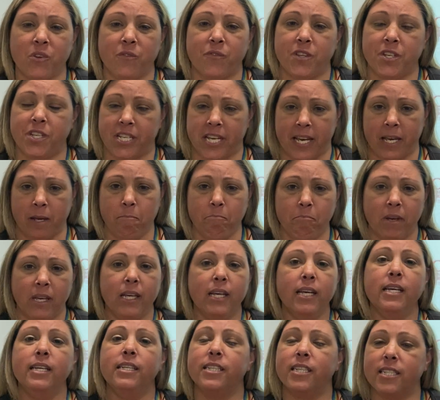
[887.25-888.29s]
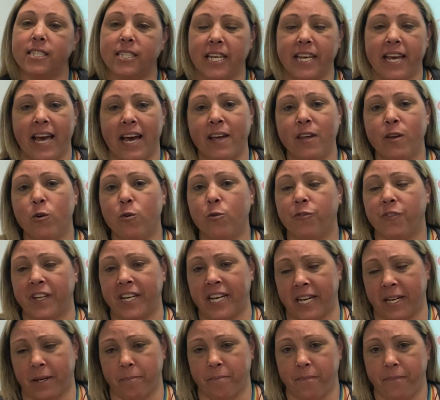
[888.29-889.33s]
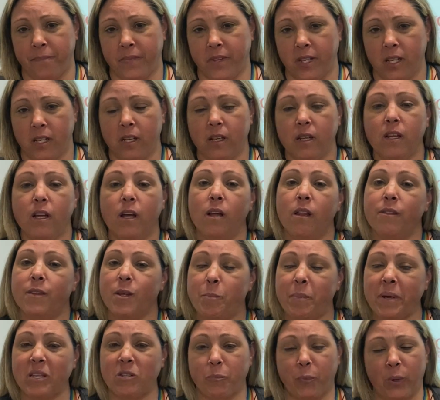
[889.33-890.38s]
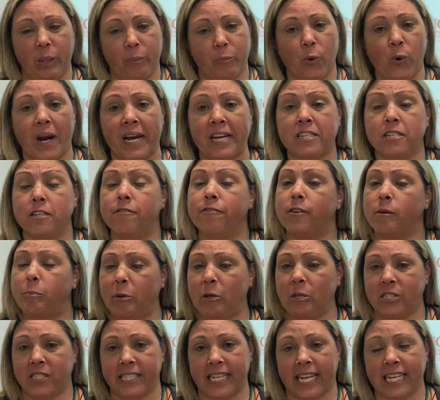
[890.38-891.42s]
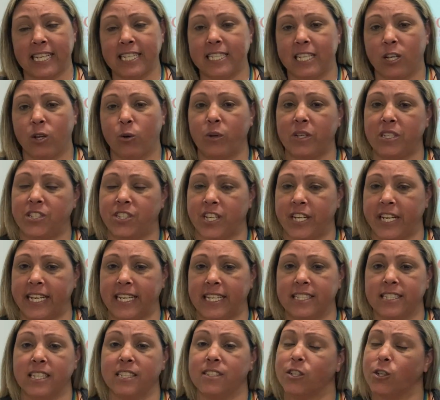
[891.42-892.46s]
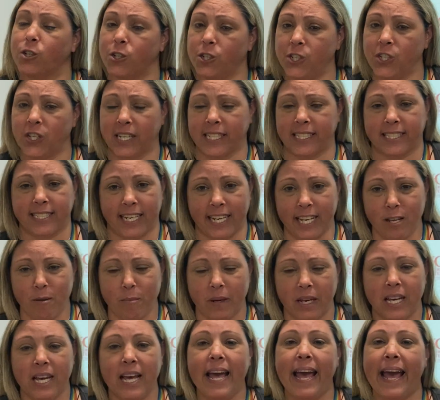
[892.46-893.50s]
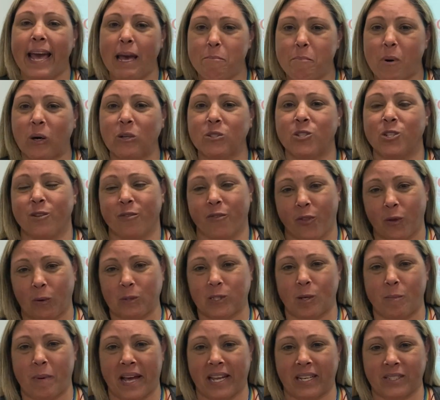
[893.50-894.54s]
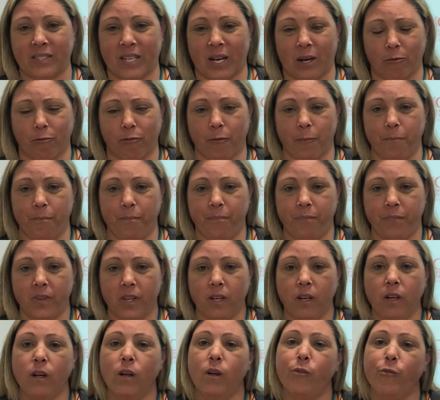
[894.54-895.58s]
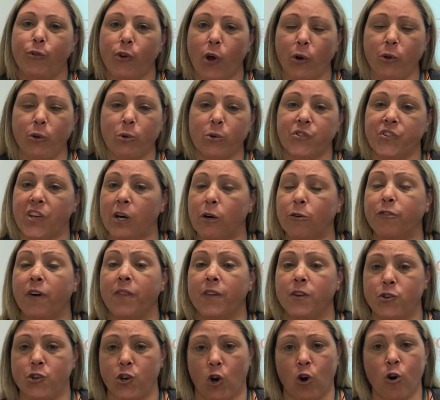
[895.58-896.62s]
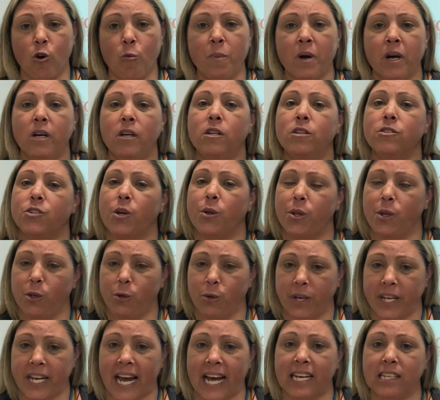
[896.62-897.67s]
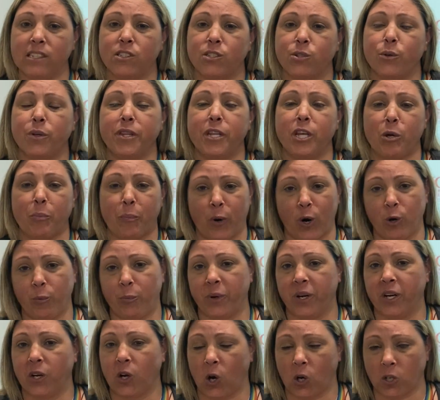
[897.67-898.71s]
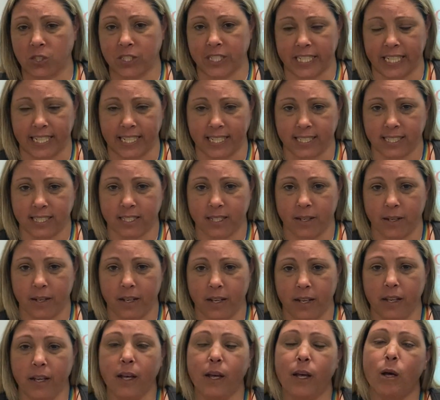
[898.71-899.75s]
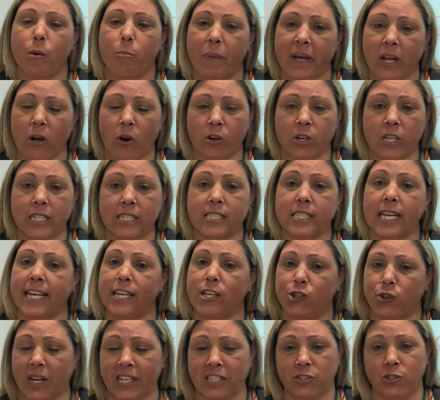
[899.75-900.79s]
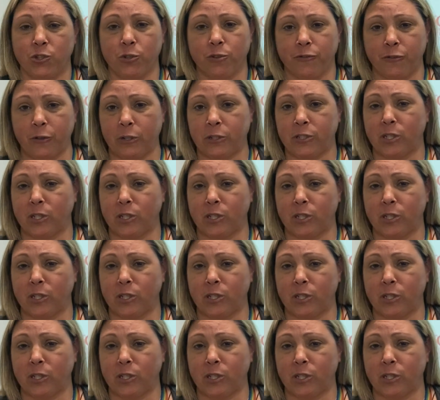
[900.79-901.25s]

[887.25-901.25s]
of the team to see how you'll fit in. The best preparation for personality questionnaires is a good night's sleep and positive thoughts about yourself. Know yourself in the job so that you can answer in the appropriate context. Be honest and trust your first